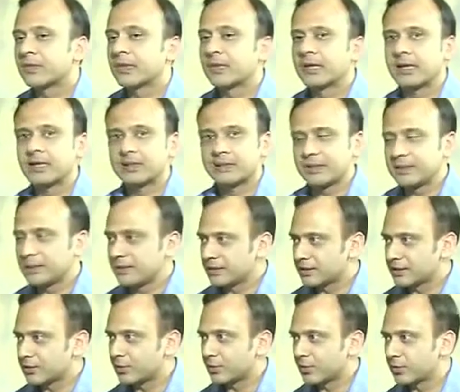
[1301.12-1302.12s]
And then he
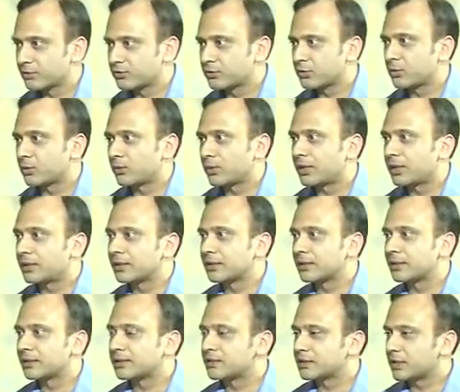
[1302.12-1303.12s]
disappeared for a while.
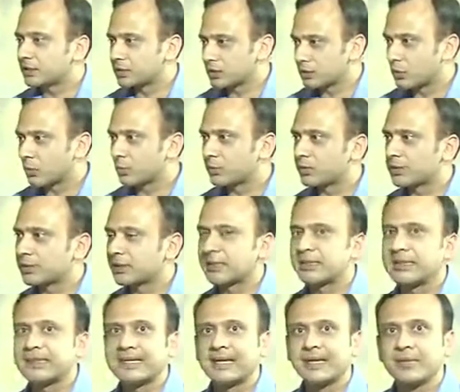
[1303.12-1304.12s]
Then the session opened and
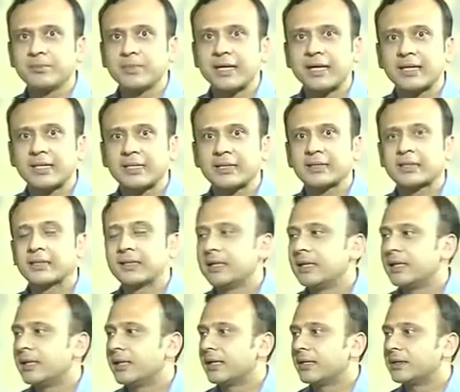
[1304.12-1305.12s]
he came back
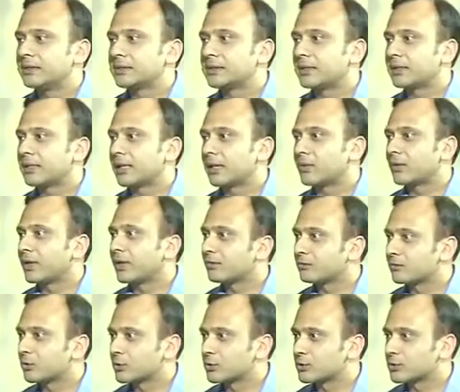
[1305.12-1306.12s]
and he said, "Now I have
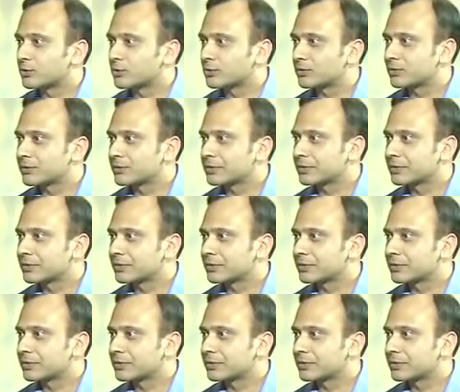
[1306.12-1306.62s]
4 students."